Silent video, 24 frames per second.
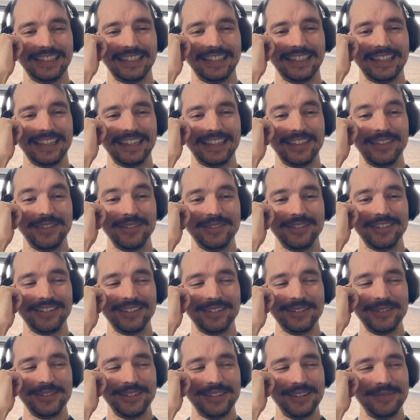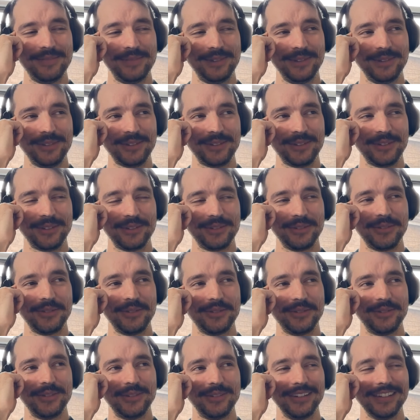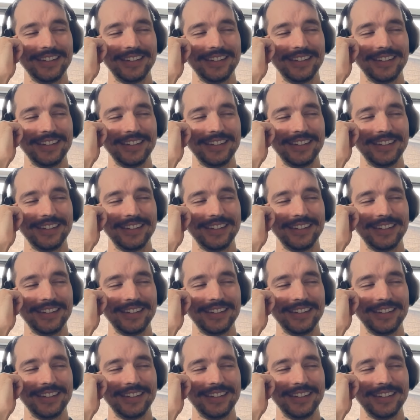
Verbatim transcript: Yeah, those those demos are so cool.